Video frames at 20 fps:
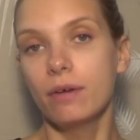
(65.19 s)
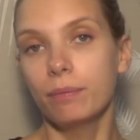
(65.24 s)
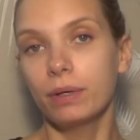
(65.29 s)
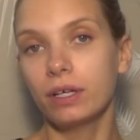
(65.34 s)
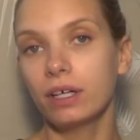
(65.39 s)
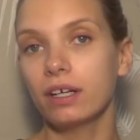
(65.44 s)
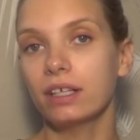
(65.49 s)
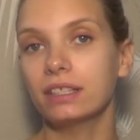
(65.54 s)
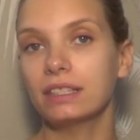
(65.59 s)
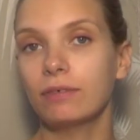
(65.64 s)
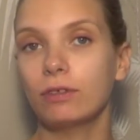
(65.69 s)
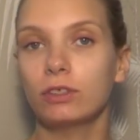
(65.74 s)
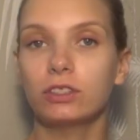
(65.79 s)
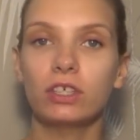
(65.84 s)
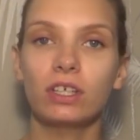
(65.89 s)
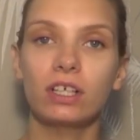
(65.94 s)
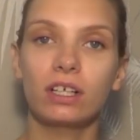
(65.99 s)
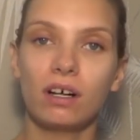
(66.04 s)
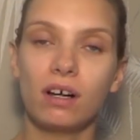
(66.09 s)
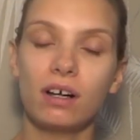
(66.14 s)
Because if you're
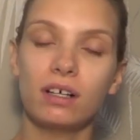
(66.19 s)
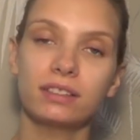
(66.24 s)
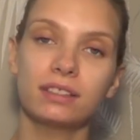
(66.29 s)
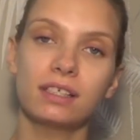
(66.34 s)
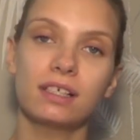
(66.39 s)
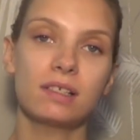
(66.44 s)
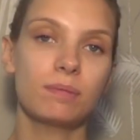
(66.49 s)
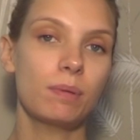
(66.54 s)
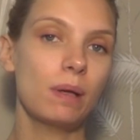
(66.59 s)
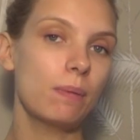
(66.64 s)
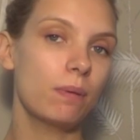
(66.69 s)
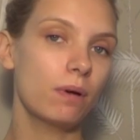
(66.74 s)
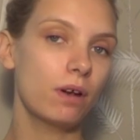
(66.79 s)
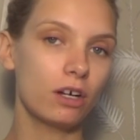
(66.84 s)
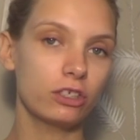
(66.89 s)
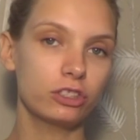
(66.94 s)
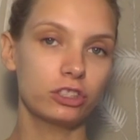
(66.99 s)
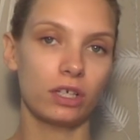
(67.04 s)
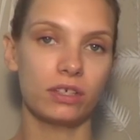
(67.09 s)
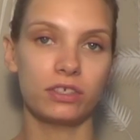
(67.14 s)
doing castings, people
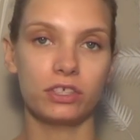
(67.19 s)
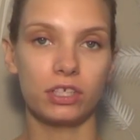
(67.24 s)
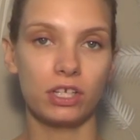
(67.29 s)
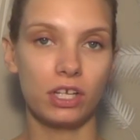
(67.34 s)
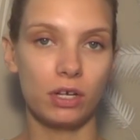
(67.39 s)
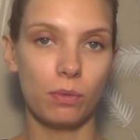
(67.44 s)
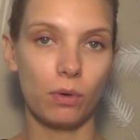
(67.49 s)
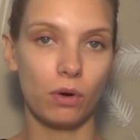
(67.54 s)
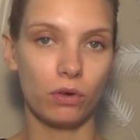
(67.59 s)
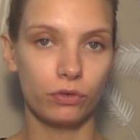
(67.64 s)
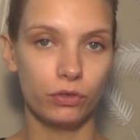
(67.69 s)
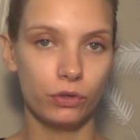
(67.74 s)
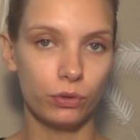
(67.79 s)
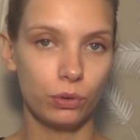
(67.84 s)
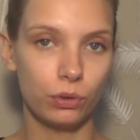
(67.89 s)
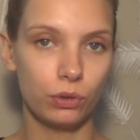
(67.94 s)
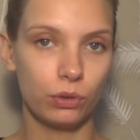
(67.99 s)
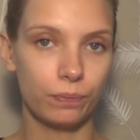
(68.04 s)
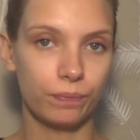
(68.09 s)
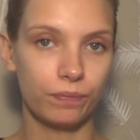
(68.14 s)
are judging you on
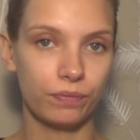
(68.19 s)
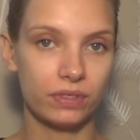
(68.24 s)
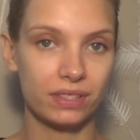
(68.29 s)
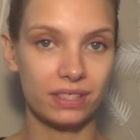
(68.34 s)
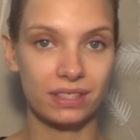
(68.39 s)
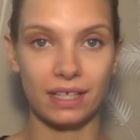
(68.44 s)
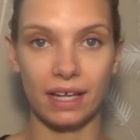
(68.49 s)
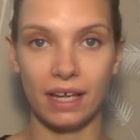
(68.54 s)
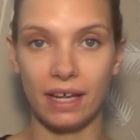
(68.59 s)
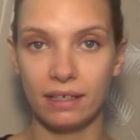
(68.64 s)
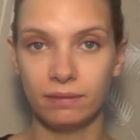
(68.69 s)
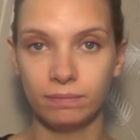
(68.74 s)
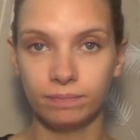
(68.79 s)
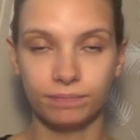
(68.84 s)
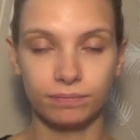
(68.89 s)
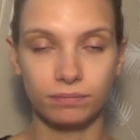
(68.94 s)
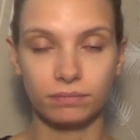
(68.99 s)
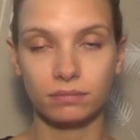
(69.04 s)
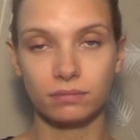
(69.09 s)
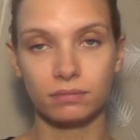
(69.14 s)
your skin,
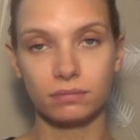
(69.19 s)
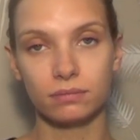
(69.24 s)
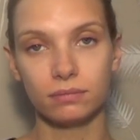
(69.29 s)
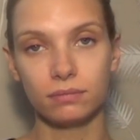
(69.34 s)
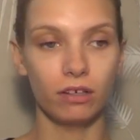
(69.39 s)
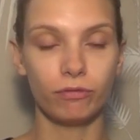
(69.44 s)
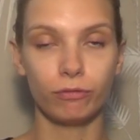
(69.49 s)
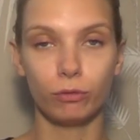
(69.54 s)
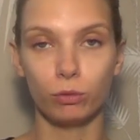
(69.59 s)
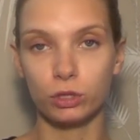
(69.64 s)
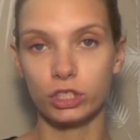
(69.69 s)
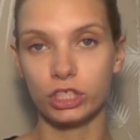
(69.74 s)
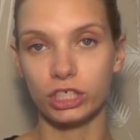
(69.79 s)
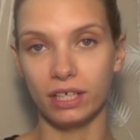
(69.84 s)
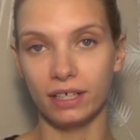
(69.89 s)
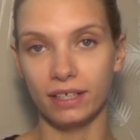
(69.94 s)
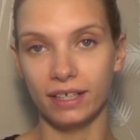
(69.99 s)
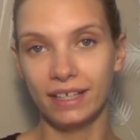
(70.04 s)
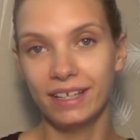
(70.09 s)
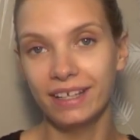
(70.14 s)

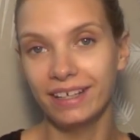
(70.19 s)
unfortunately.